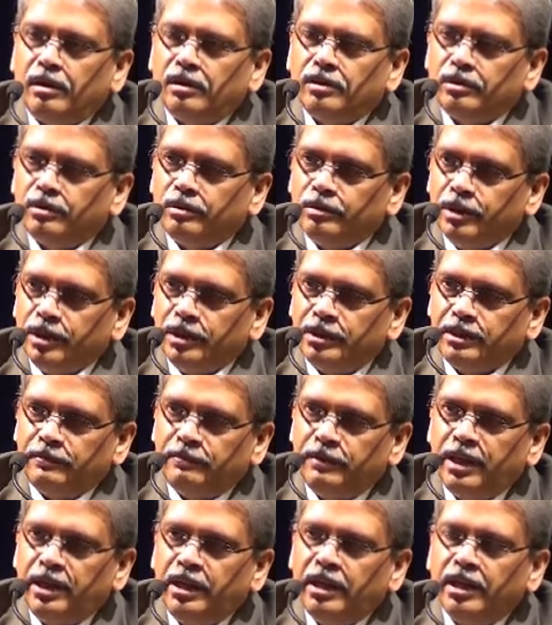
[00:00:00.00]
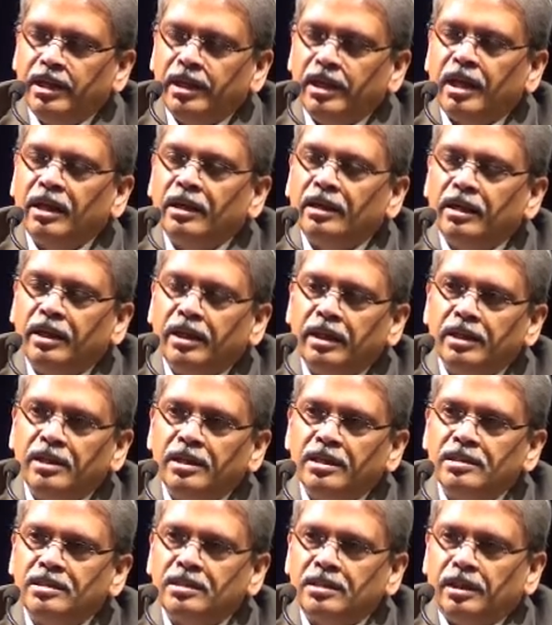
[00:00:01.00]
So it's a very young
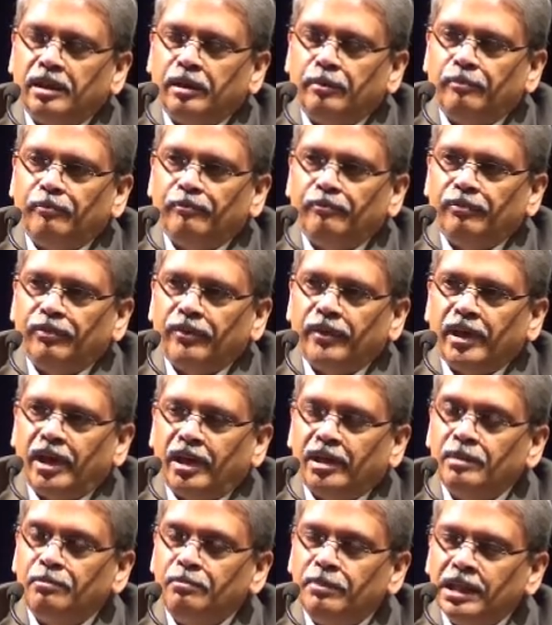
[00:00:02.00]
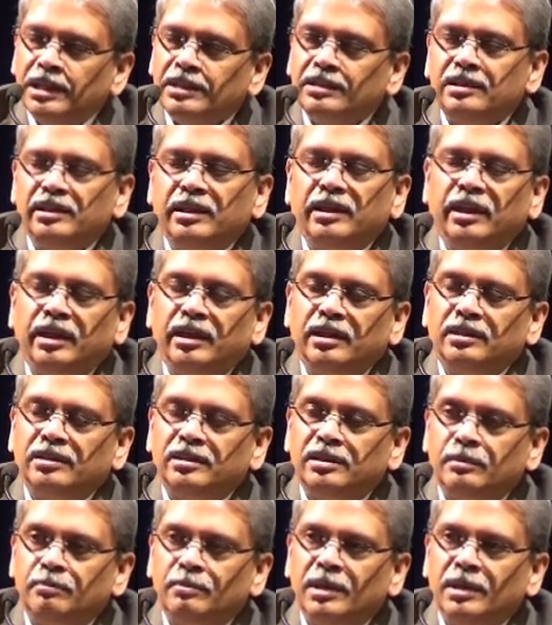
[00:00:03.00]
industry, and the best thing is